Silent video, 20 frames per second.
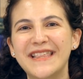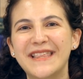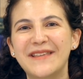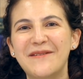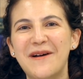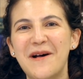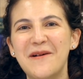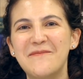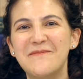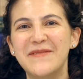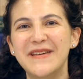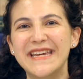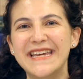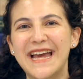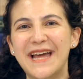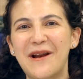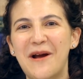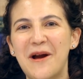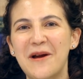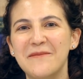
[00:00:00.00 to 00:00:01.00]
So I'll
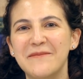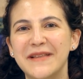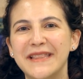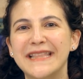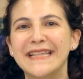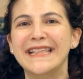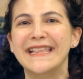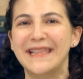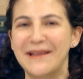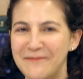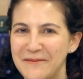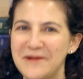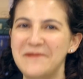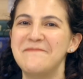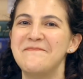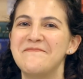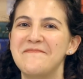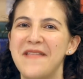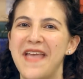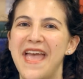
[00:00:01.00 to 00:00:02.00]
be at Hartman this summer.